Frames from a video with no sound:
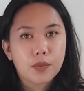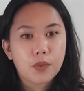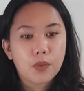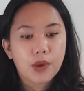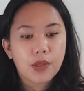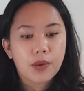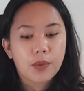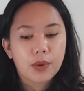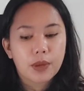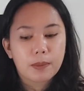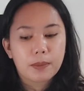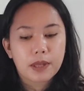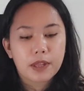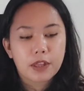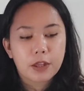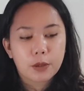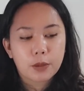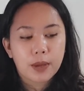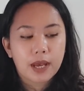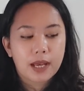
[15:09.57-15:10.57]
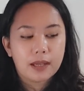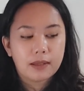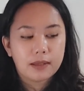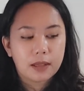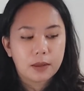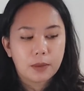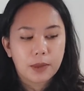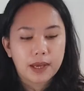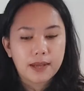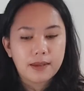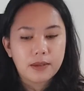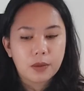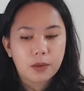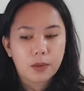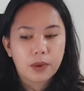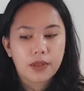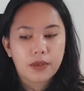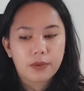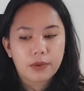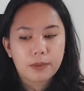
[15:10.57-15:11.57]
Whether it be through healthy ways
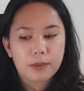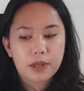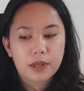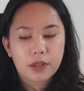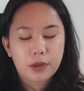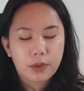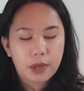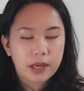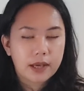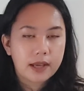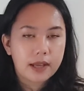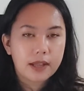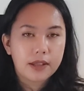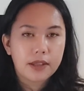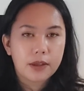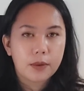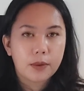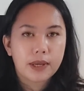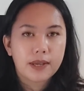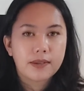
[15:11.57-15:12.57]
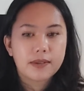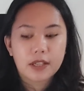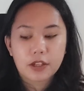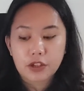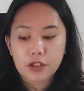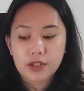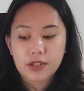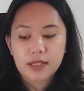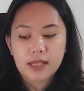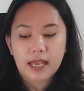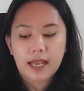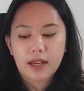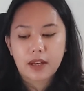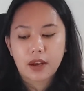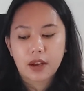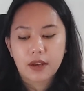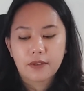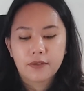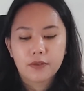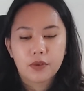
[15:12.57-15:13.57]
or whether it be through unhealthy ways. They just
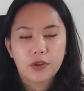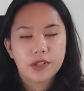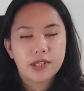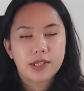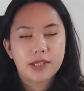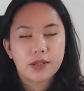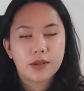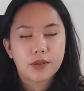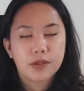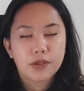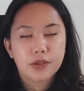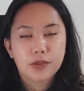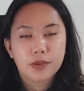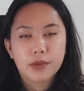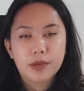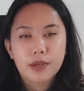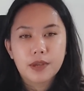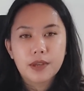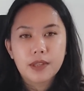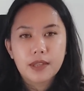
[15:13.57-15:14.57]
cannot afford to lose you.